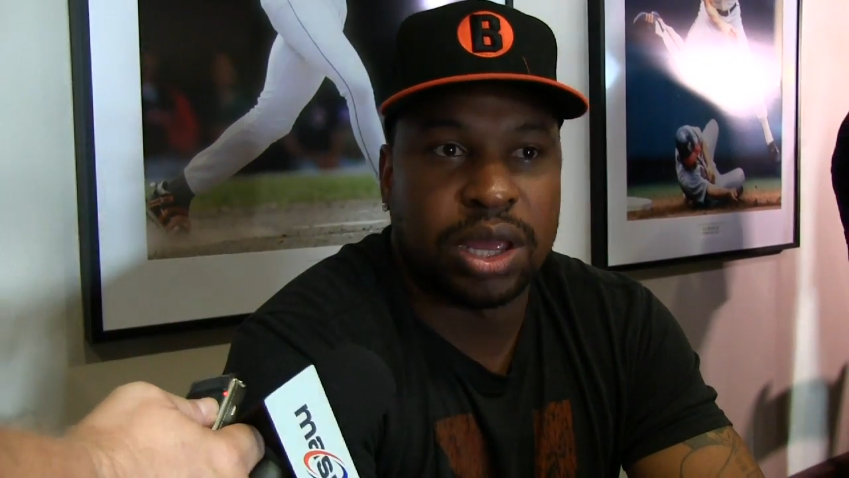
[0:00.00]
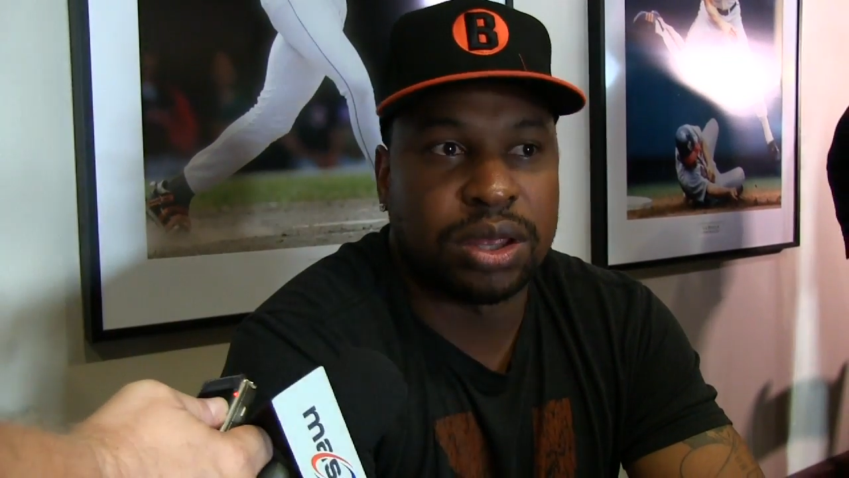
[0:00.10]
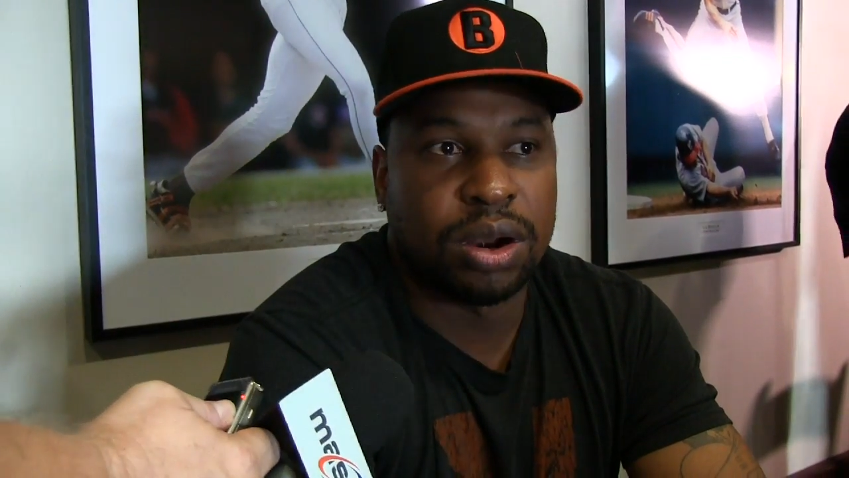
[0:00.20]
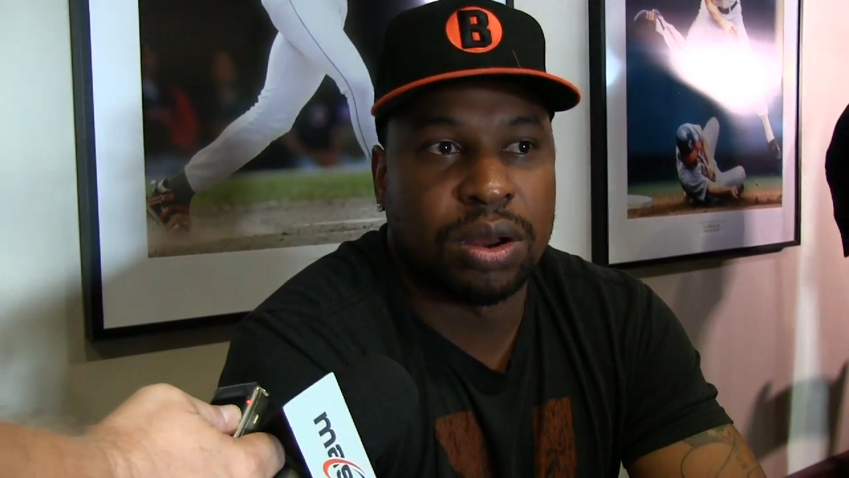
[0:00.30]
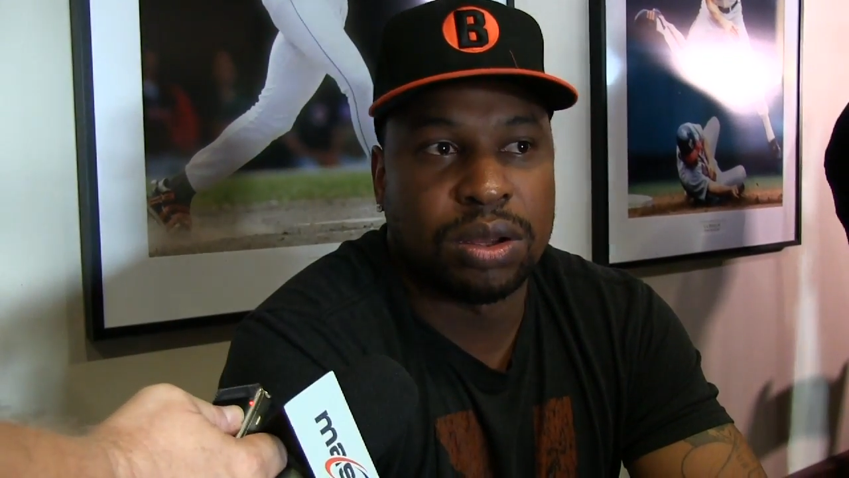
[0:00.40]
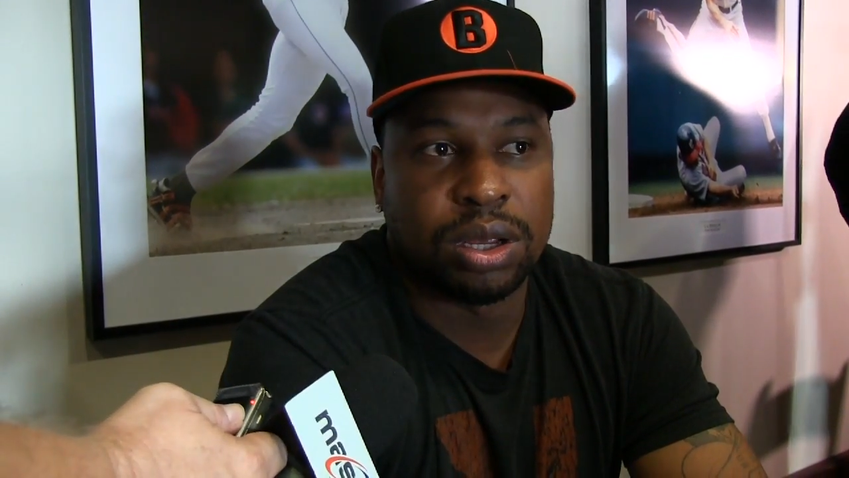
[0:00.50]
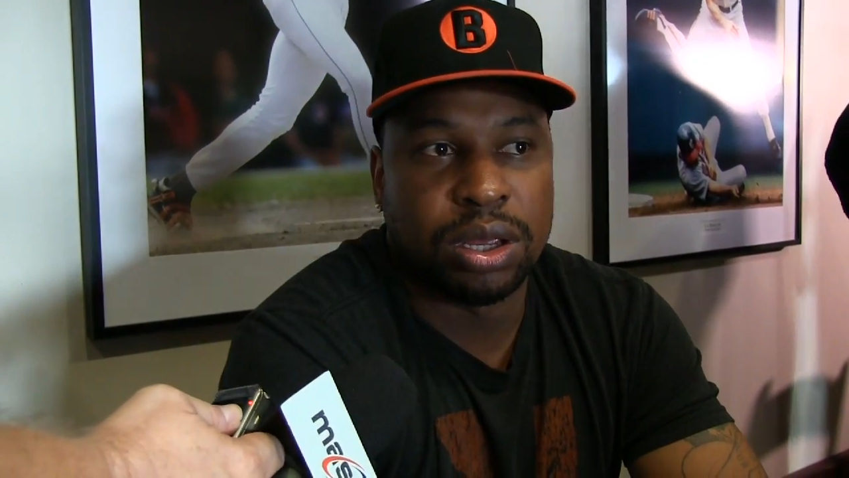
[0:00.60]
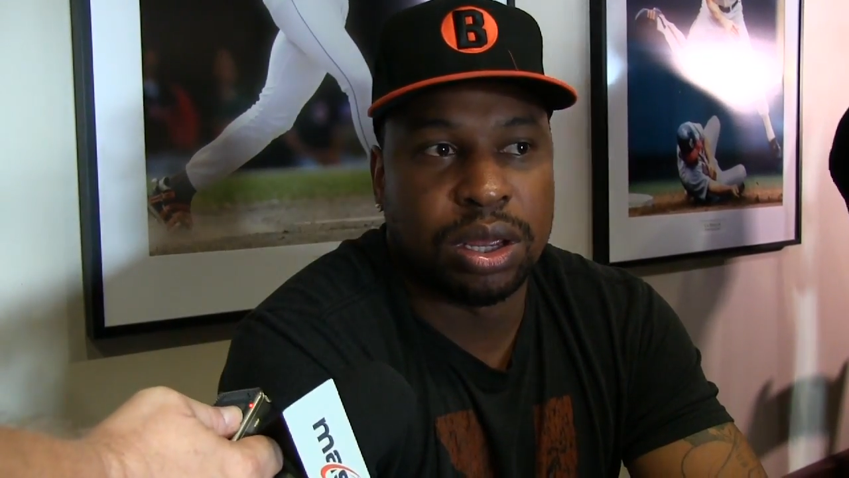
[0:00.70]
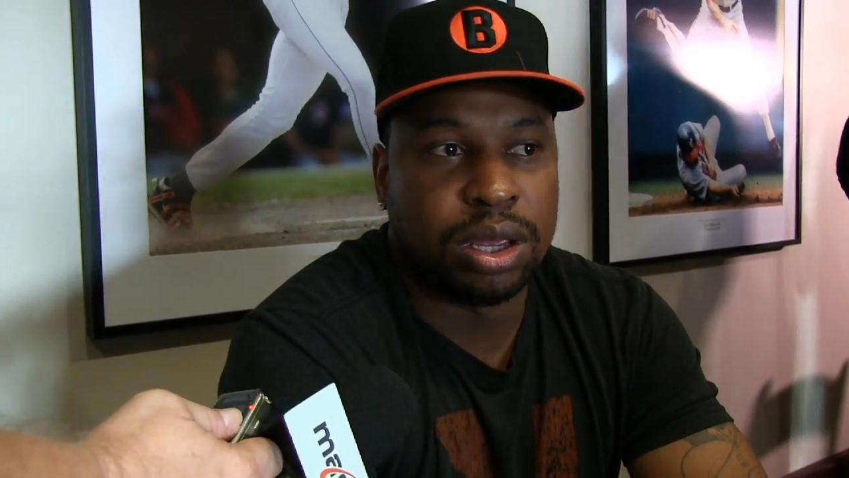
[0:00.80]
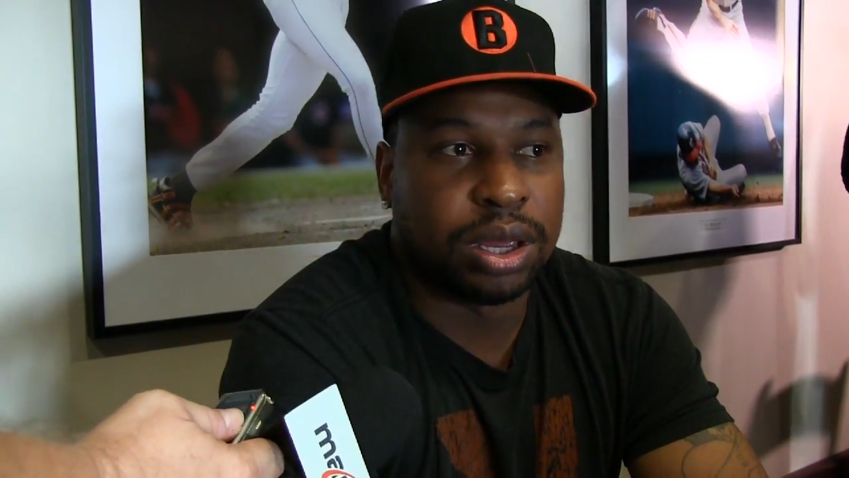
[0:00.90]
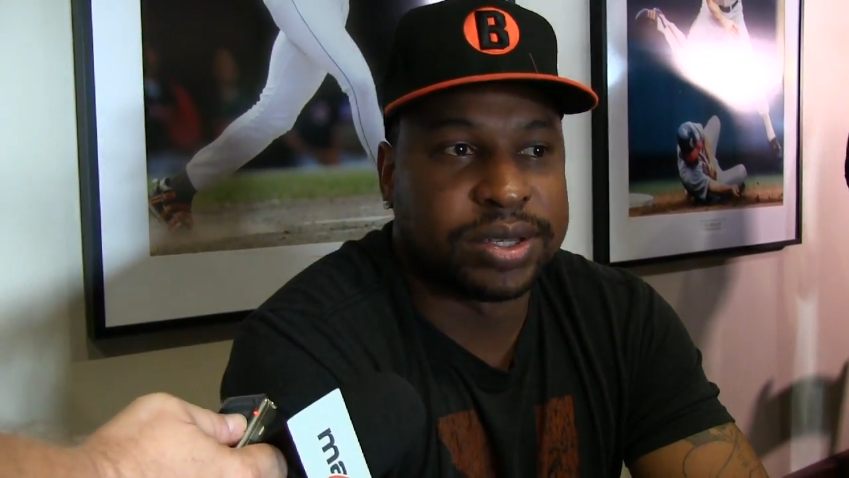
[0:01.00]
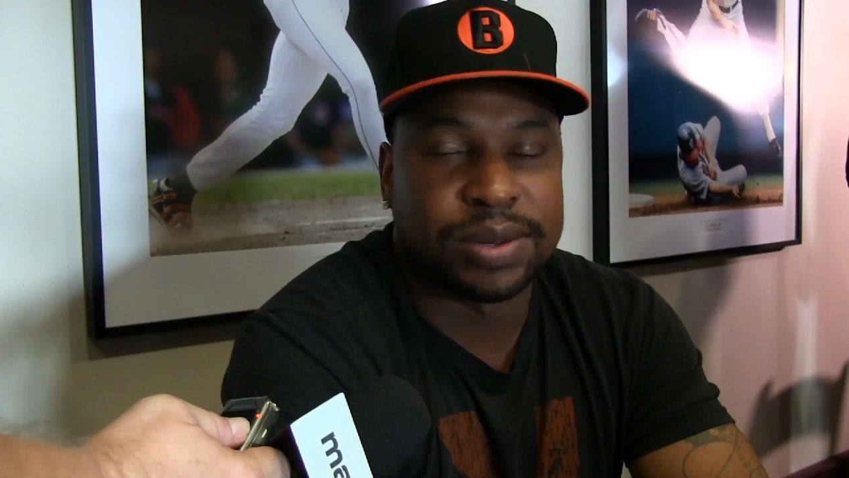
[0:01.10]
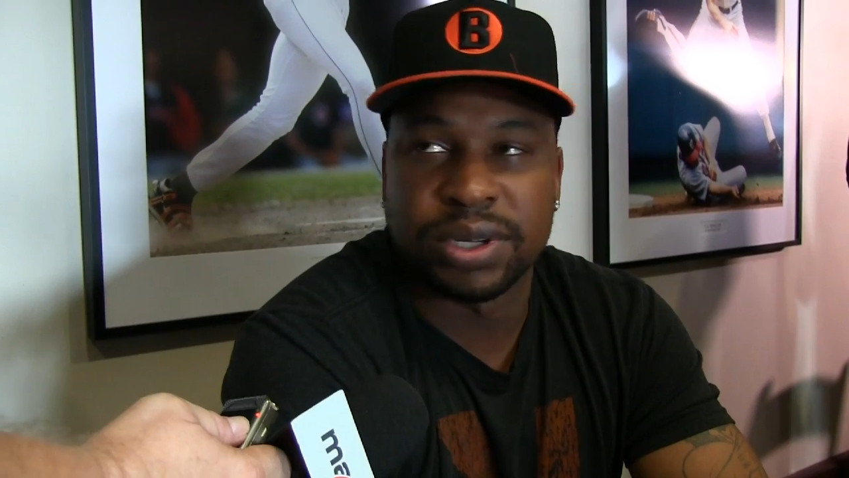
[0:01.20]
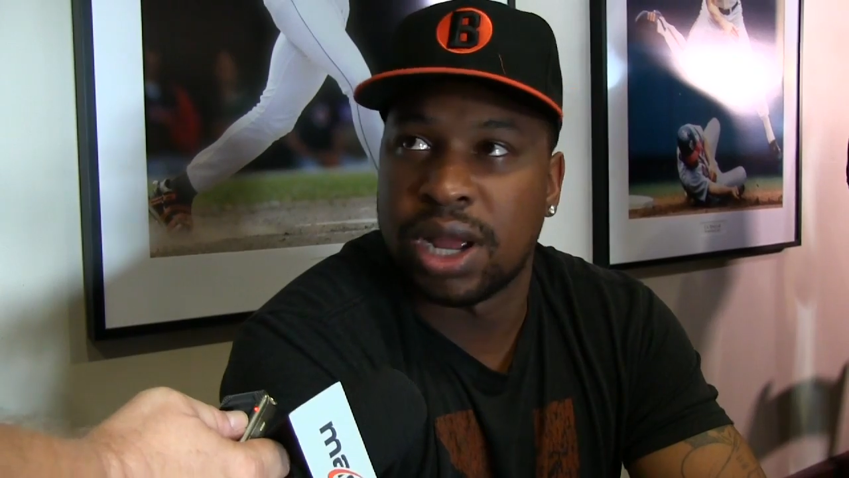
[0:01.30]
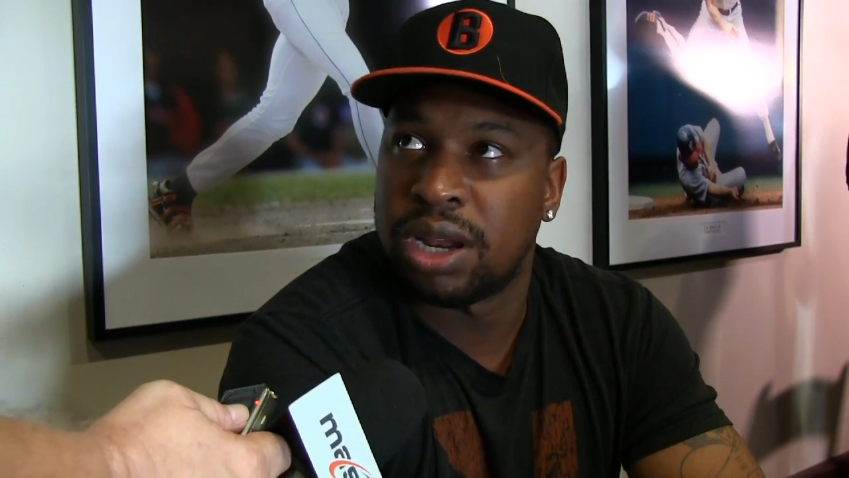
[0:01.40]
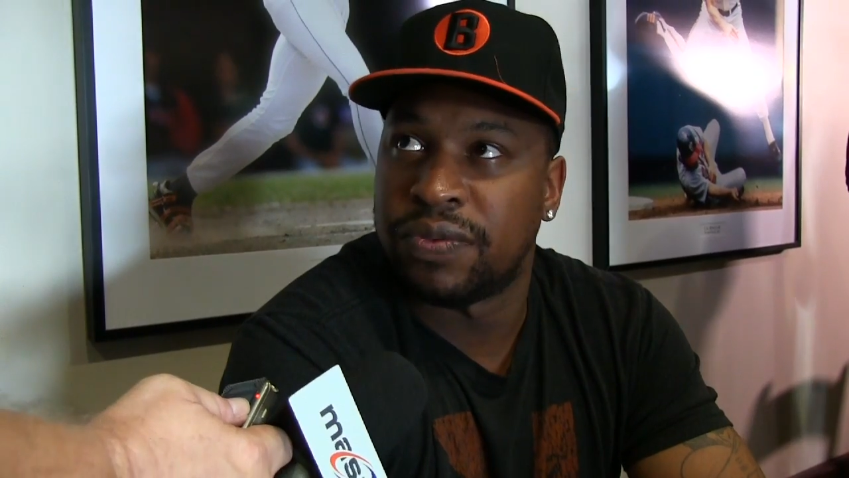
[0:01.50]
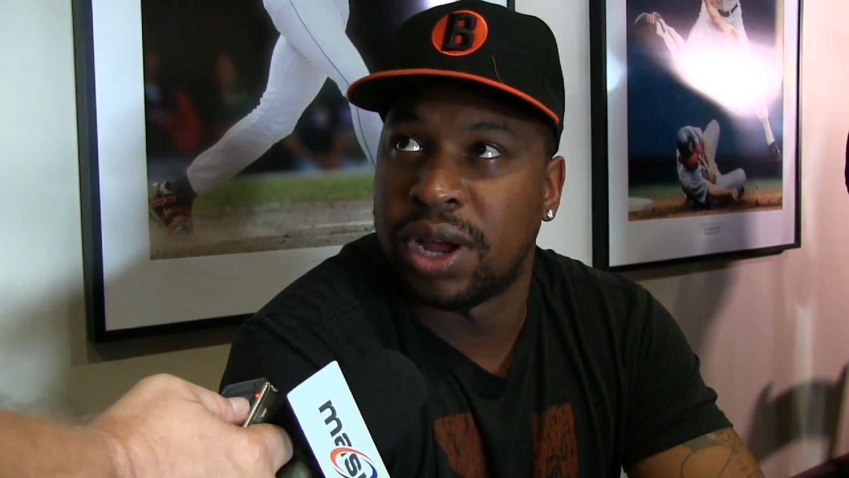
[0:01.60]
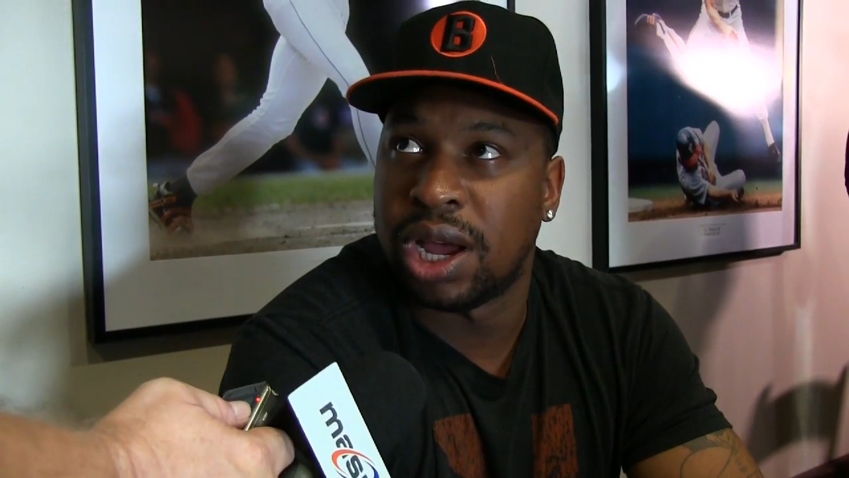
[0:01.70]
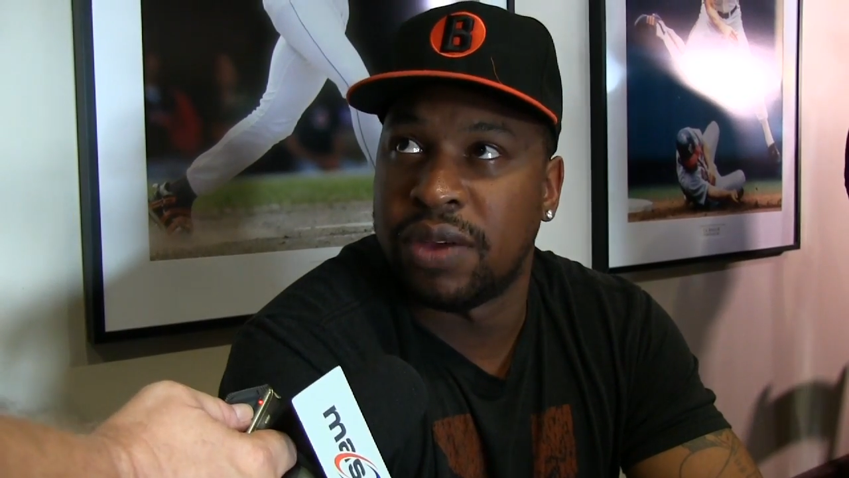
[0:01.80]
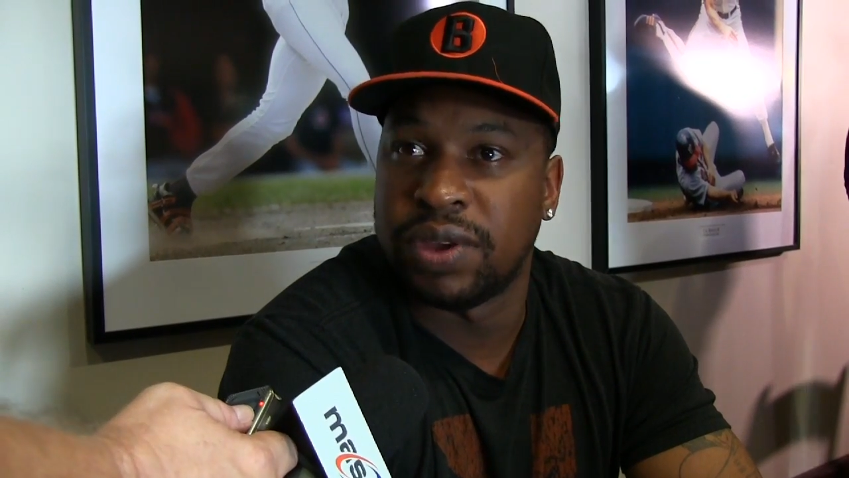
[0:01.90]
He throws. He gets up to
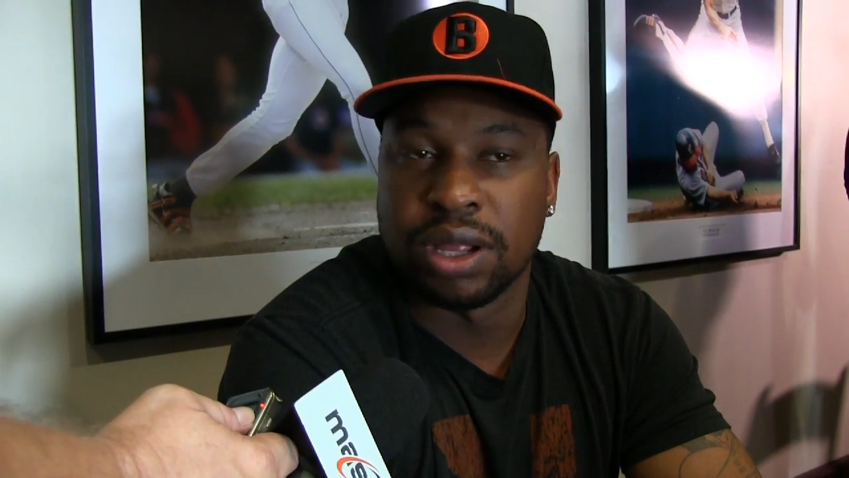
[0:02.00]
95.